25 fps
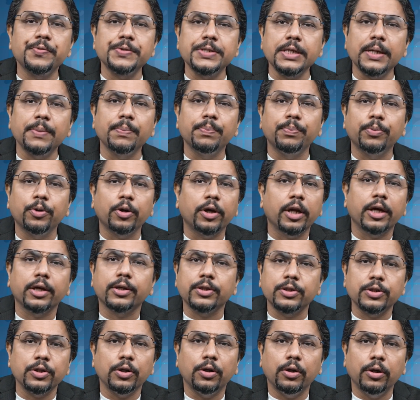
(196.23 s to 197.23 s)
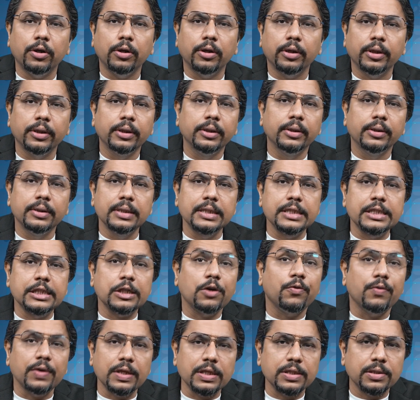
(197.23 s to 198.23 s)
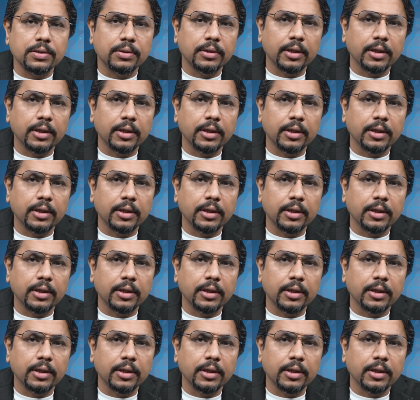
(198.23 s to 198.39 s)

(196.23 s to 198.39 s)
some product or service.